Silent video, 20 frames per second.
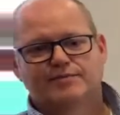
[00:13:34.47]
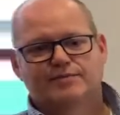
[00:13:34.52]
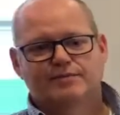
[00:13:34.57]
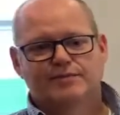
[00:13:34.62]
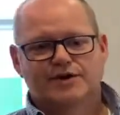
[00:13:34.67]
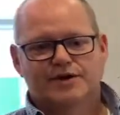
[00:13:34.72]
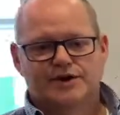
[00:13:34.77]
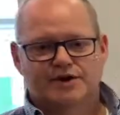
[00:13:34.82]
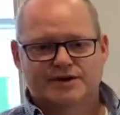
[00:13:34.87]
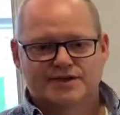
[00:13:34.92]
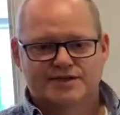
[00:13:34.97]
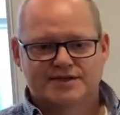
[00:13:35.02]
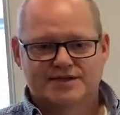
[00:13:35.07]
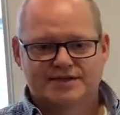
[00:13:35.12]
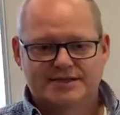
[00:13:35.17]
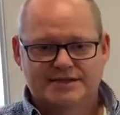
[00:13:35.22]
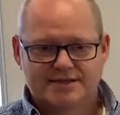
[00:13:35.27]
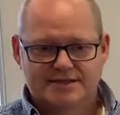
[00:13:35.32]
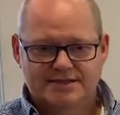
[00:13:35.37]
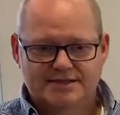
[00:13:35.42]
because
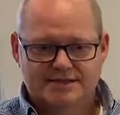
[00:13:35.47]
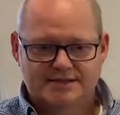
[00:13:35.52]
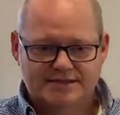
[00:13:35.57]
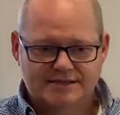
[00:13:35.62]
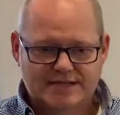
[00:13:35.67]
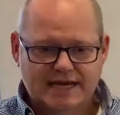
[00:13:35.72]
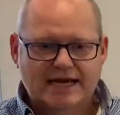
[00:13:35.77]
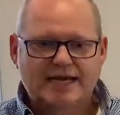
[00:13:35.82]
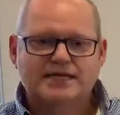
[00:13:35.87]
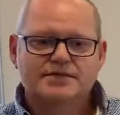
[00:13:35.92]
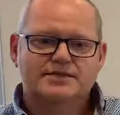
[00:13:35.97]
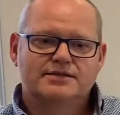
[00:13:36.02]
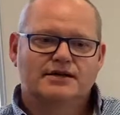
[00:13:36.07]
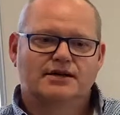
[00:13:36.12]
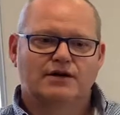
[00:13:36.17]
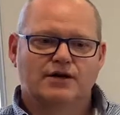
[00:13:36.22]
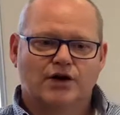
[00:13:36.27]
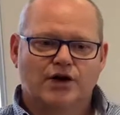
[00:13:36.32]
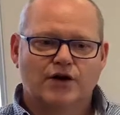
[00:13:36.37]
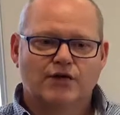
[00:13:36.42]
this takes a
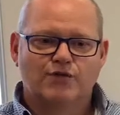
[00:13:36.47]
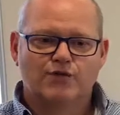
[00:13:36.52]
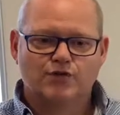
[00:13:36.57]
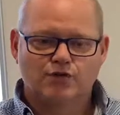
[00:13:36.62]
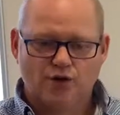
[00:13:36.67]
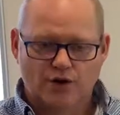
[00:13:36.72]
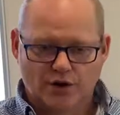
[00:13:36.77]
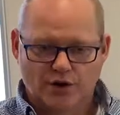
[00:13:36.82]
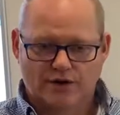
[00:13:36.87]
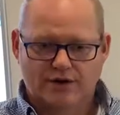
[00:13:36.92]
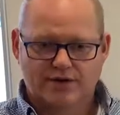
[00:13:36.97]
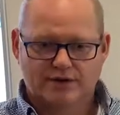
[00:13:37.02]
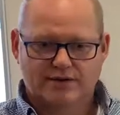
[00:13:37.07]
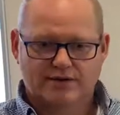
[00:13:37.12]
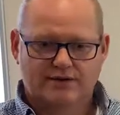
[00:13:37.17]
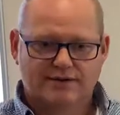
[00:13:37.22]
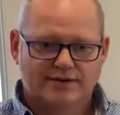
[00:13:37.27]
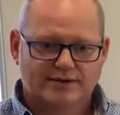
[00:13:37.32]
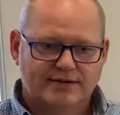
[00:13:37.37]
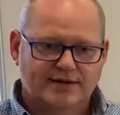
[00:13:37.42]
lot of work,
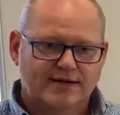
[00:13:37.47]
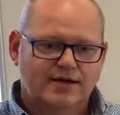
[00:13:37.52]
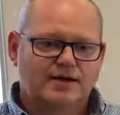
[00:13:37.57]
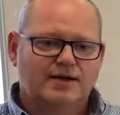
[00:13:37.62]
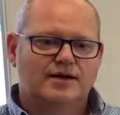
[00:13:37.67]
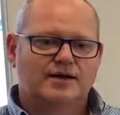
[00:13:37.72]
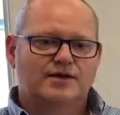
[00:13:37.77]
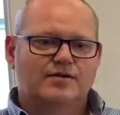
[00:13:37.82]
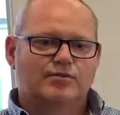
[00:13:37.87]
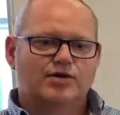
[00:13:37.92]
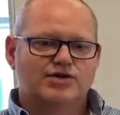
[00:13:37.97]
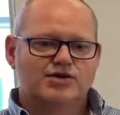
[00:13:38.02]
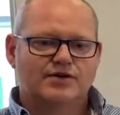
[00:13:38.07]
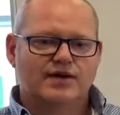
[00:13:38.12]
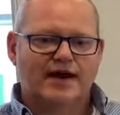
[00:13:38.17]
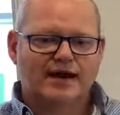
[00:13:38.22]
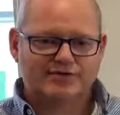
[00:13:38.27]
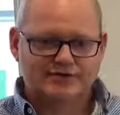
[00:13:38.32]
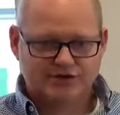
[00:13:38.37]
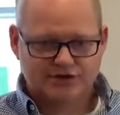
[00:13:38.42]
but you
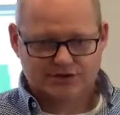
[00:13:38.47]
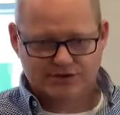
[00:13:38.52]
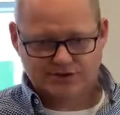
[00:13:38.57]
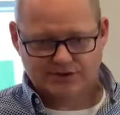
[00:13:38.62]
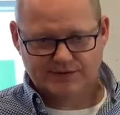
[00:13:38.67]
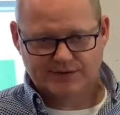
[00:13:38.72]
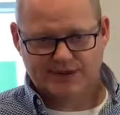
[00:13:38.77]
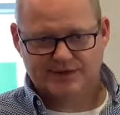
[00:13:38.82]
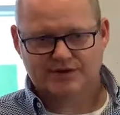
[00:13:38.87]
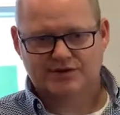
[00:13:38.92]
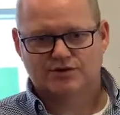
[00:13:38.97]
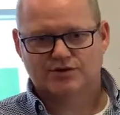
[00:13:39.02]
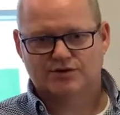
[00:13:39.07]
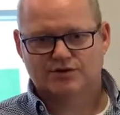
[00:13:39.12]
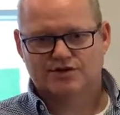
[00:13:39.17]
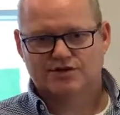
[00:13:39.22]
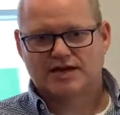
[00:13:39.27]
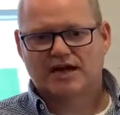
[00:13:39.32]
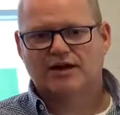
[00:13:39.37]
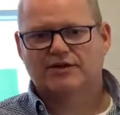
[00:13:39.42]
have to do it
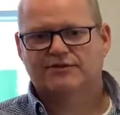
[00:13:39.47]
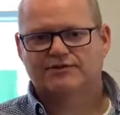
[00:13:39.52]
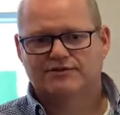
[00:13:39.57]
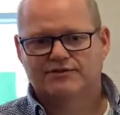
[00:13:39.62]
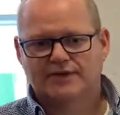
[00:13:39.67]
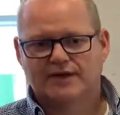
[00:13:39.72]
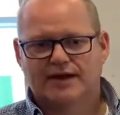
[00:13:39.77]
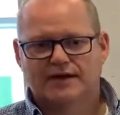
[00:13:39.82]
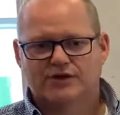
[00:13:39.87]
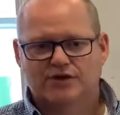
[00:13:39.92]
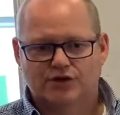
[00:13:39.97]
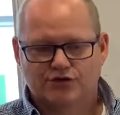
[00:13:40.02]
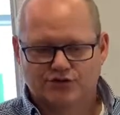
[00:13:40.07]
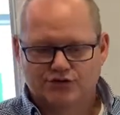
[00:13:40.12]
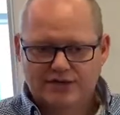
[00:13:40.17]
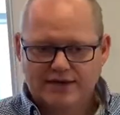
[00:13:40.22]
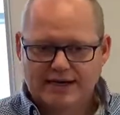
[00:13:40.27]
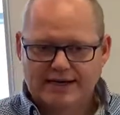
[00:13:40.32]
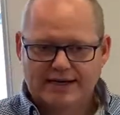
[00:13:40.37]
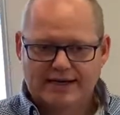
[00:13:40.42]
yourself and not
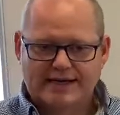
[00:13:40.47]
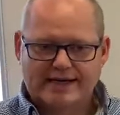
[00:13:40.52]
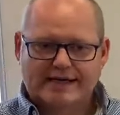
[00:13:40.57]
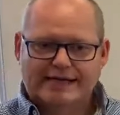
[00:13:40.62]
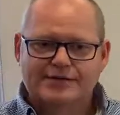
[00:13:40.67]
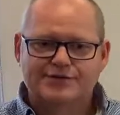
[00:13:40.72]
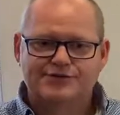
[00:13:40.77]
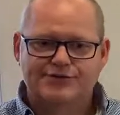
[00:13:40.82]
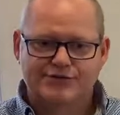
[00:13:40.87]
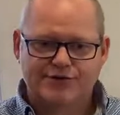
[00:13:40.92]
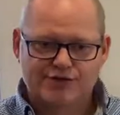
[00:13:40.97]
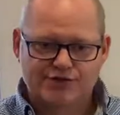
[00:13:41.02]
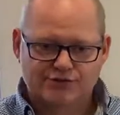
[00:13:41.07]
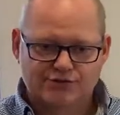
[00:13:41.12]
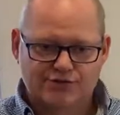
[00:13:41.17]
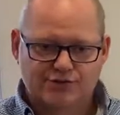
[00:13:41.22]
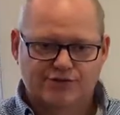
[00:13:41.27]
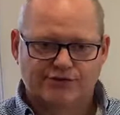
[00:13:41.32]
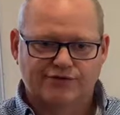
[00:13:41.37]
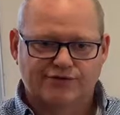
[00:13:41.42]
really an
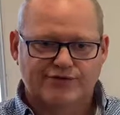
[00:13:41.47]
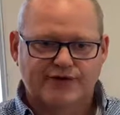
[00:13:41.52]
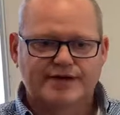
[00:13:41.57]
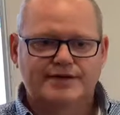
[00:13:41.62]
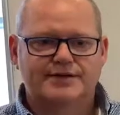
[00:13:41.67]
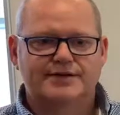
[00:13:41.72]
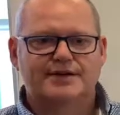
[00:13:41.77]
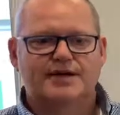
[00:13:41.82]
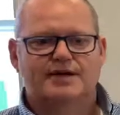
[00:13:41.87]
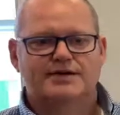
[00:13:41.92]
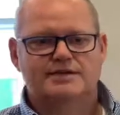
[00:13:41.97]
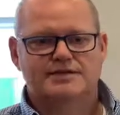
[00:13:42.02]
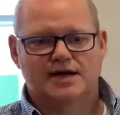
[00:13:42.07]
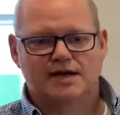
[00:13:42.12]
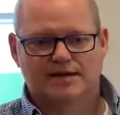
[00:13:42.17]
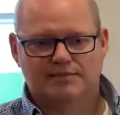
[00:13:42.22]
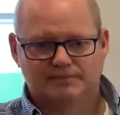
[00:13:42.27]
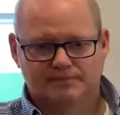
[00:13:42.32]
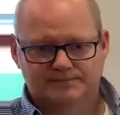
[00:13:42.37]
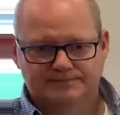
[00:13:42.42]
individual written exam.